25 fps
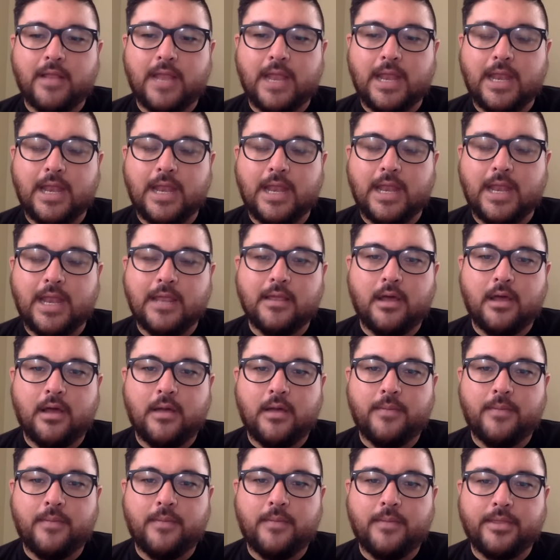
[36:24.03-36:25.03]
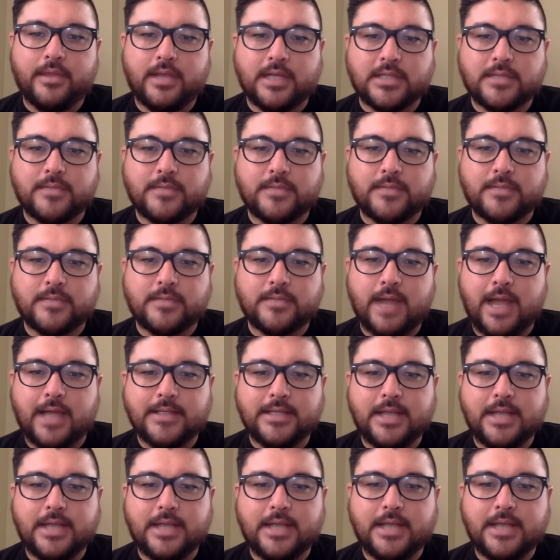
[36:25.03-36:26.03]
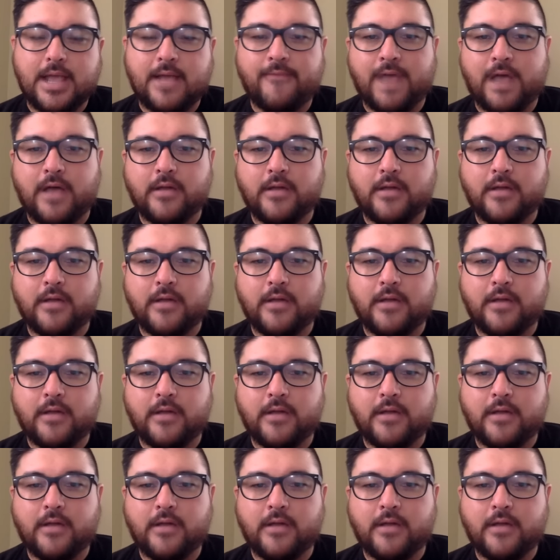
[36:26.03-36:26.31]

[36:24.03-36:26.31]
validating that the customer has it,